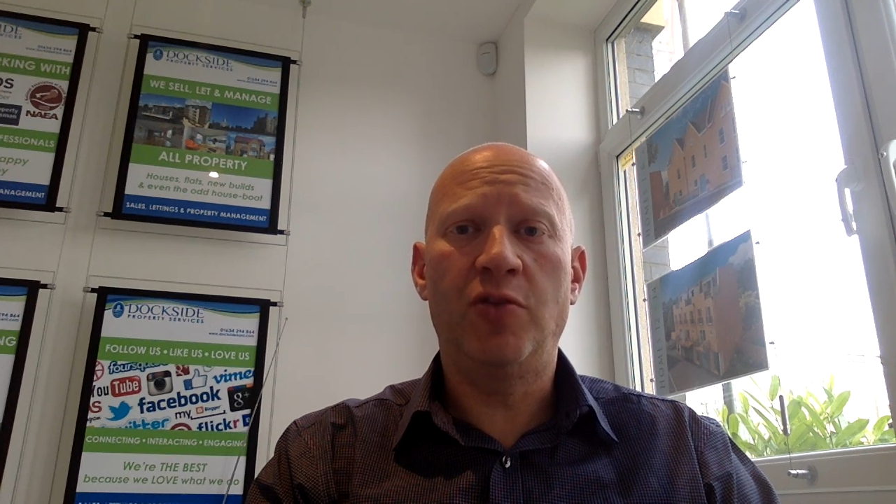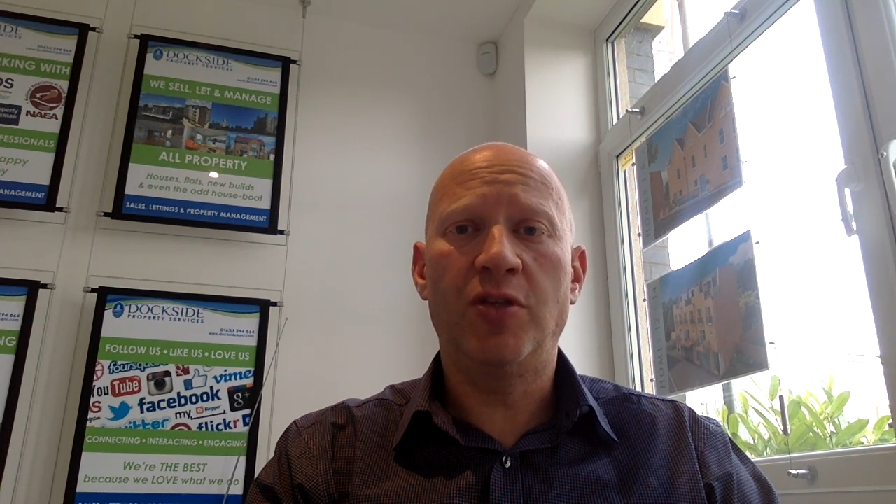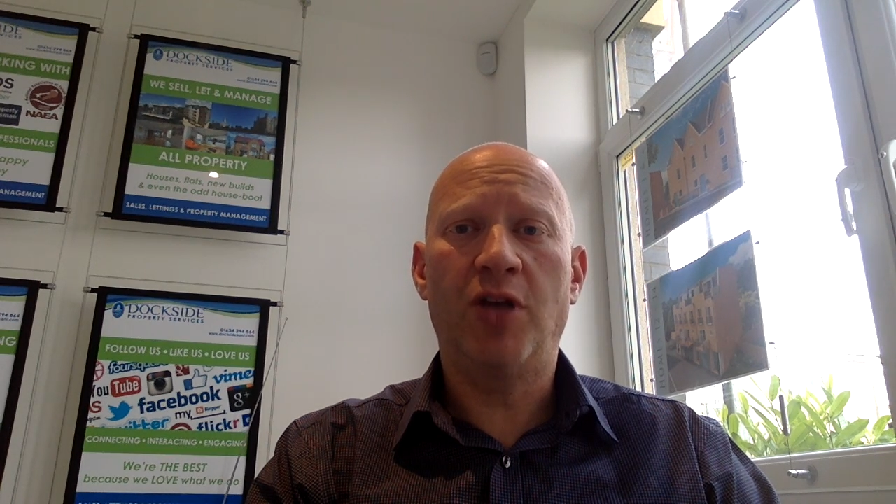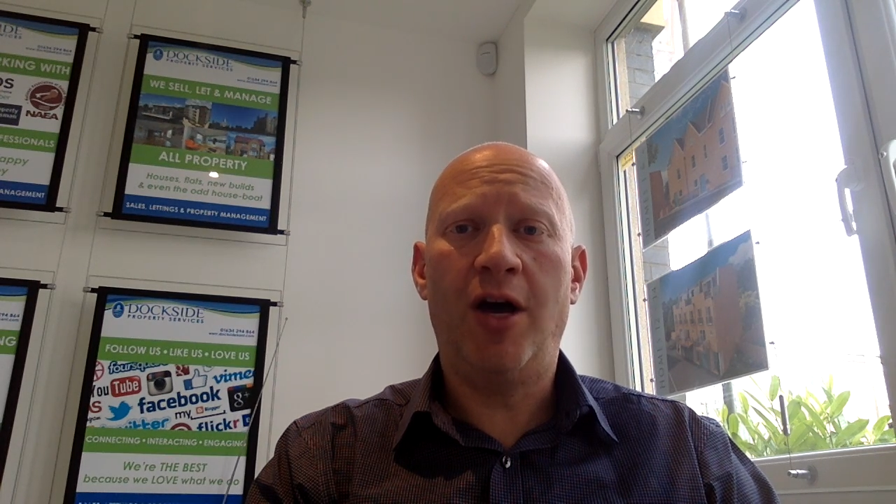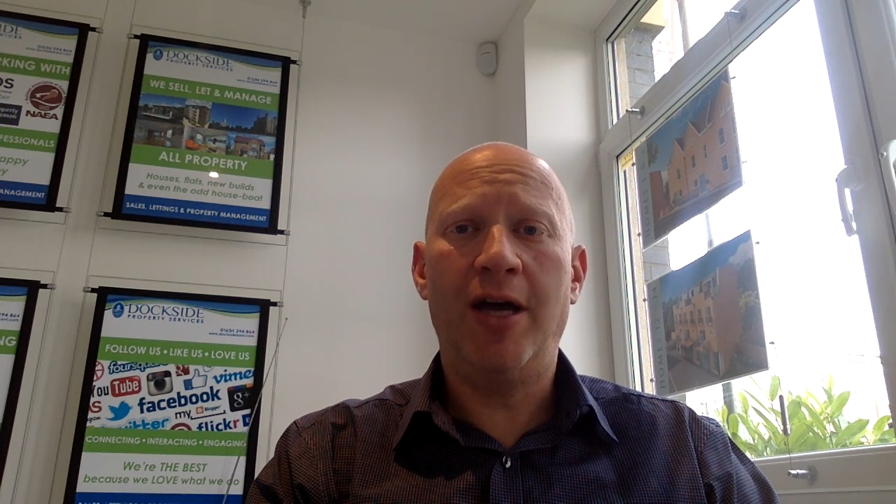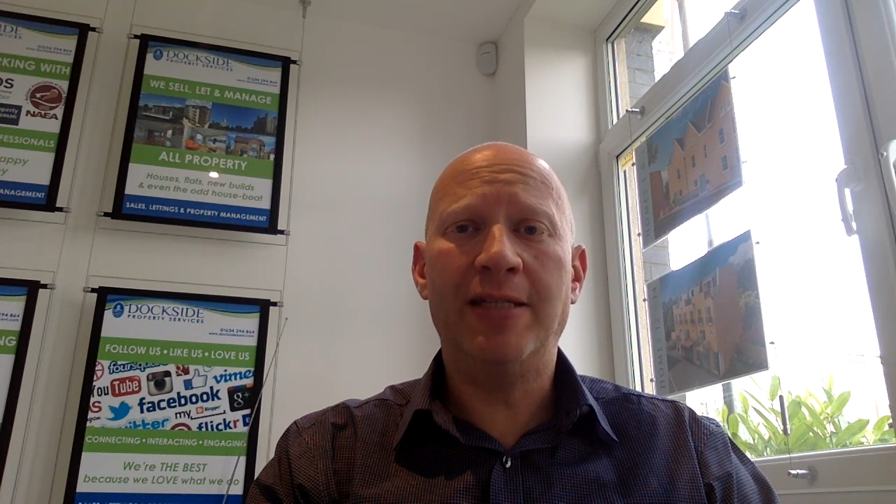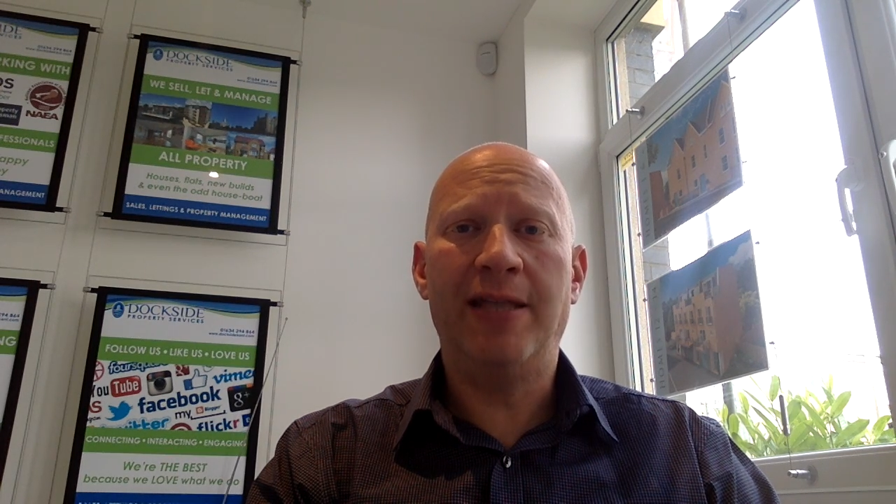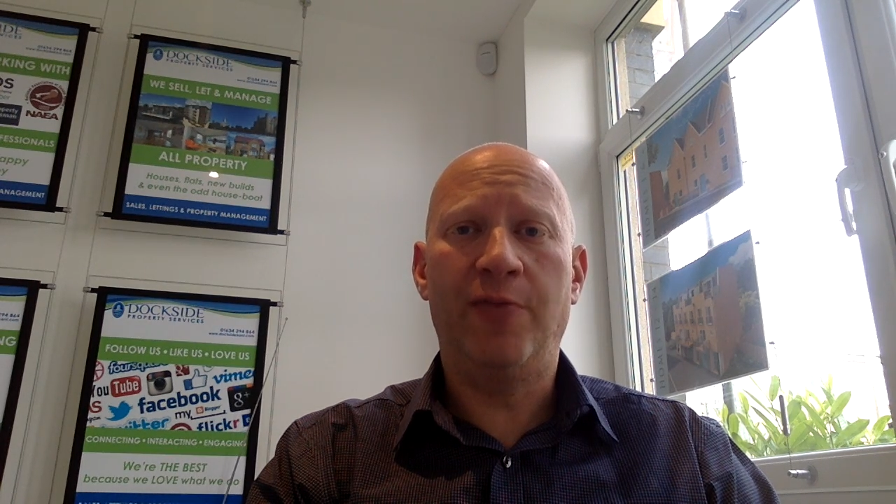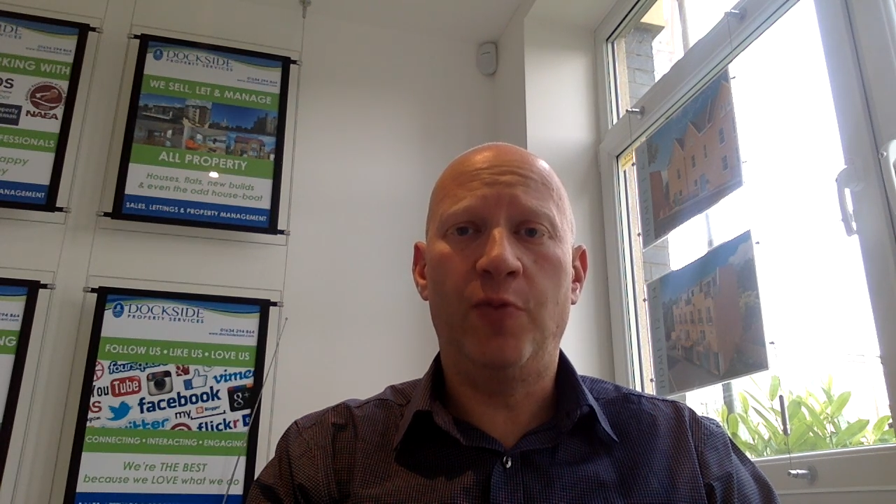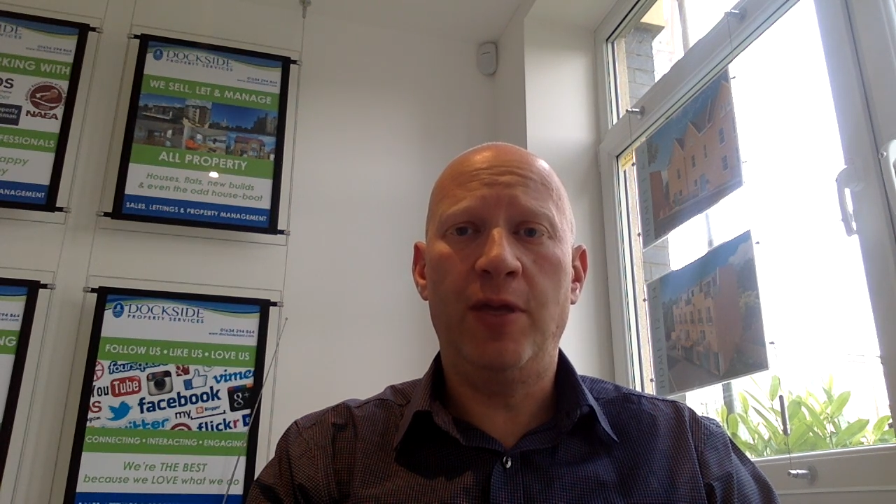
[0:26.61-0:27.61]
its highest
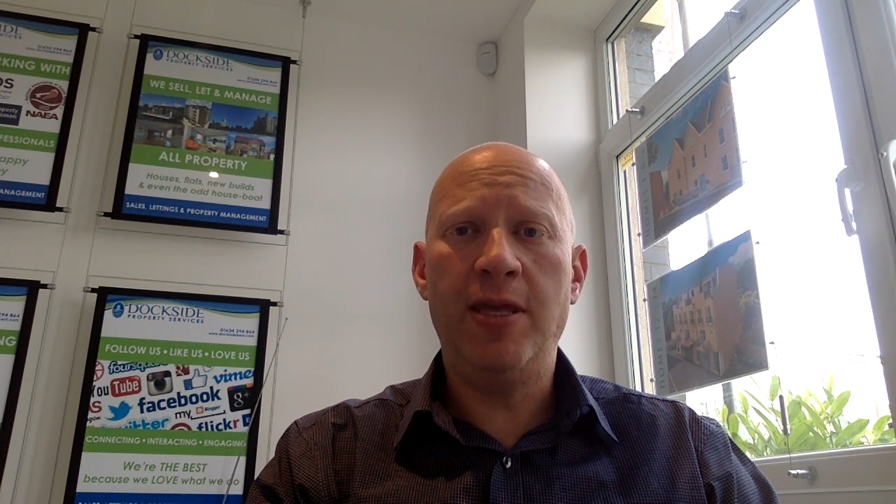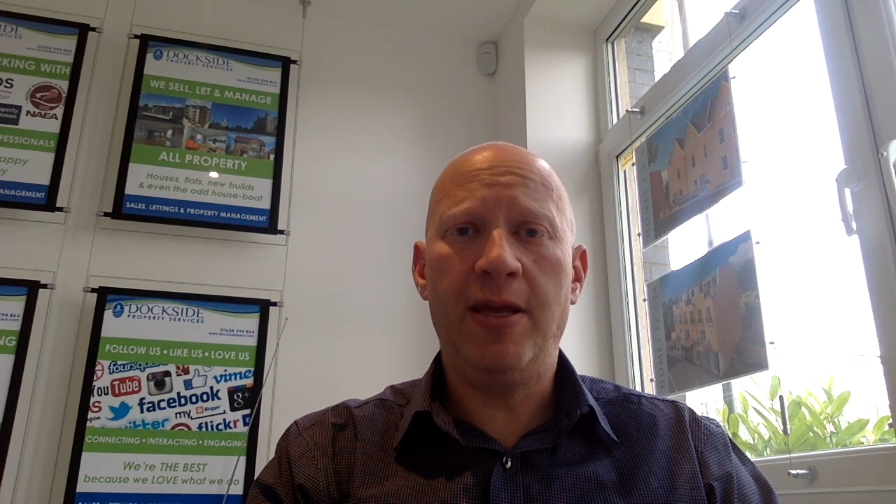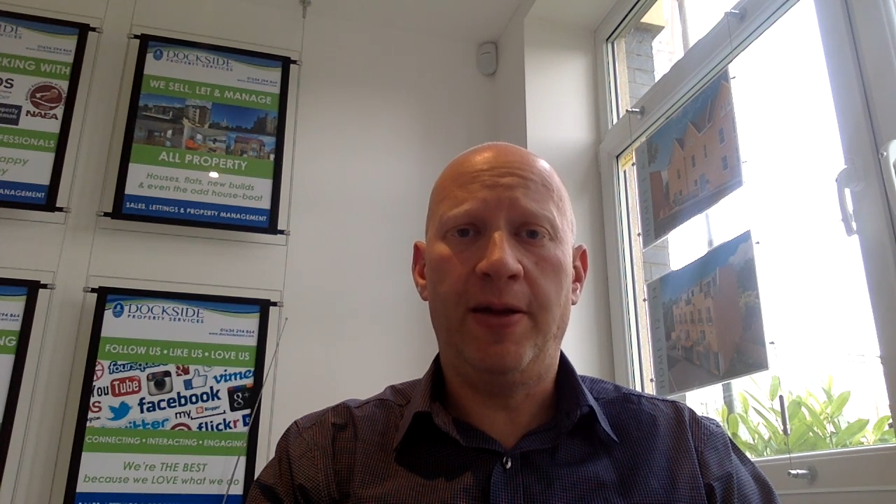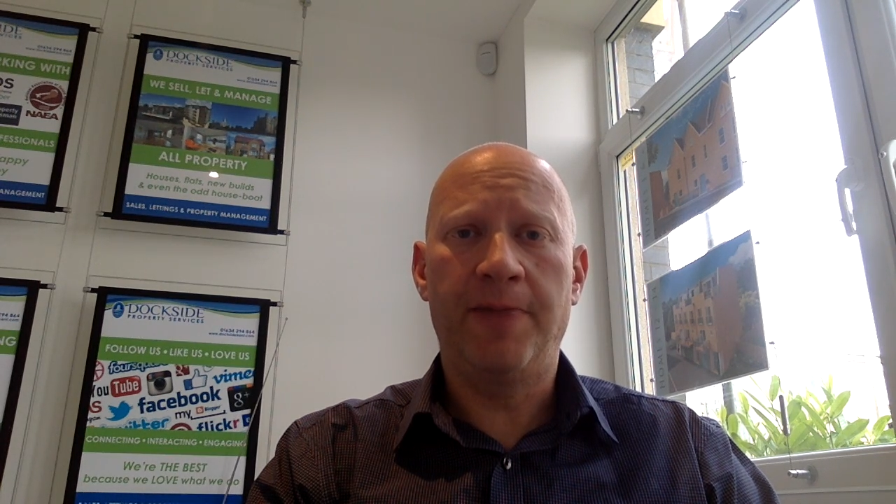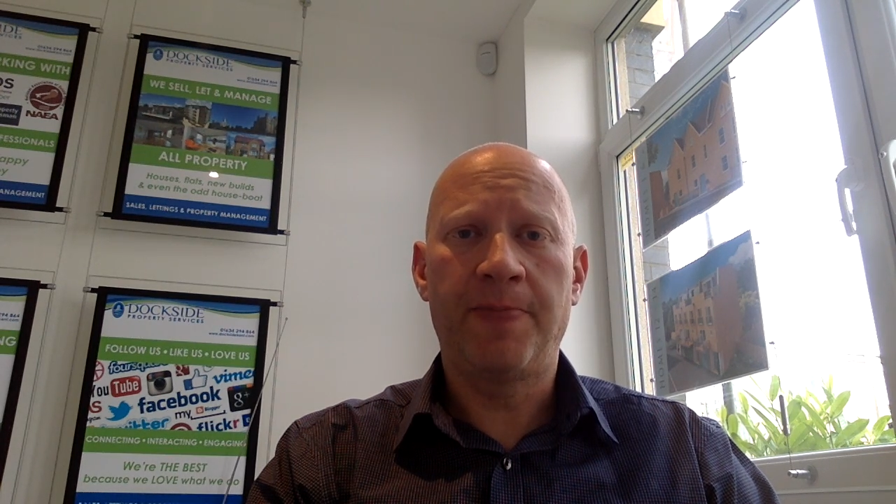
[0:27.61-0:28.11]
level in a year.